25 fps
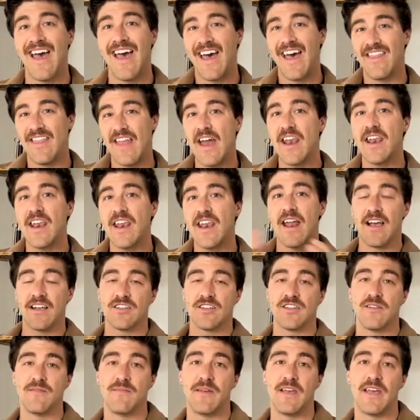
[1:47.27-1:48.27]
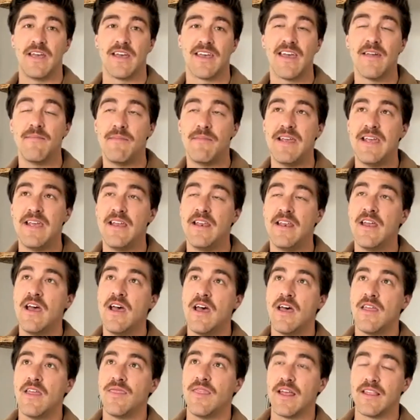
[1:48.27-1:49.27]
And then it actually it can mean
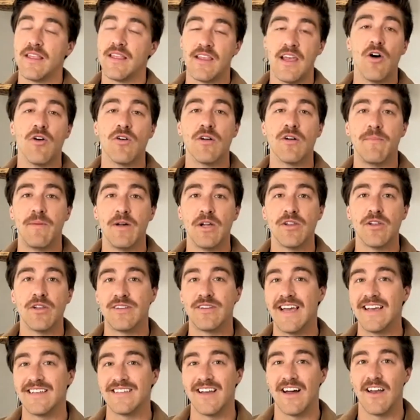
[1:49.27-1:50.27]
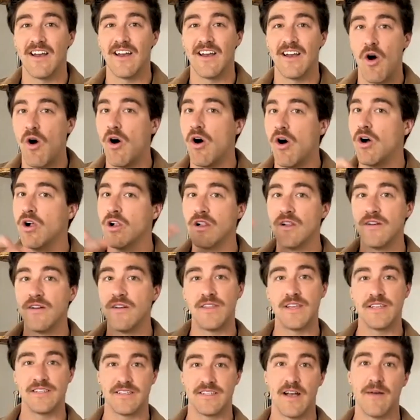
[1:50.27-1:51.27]
that the owner builder takes on all
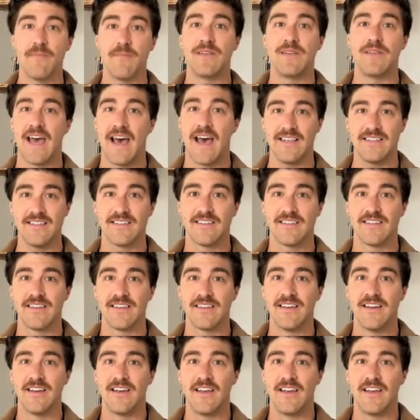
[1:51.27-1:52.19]
of the subtasks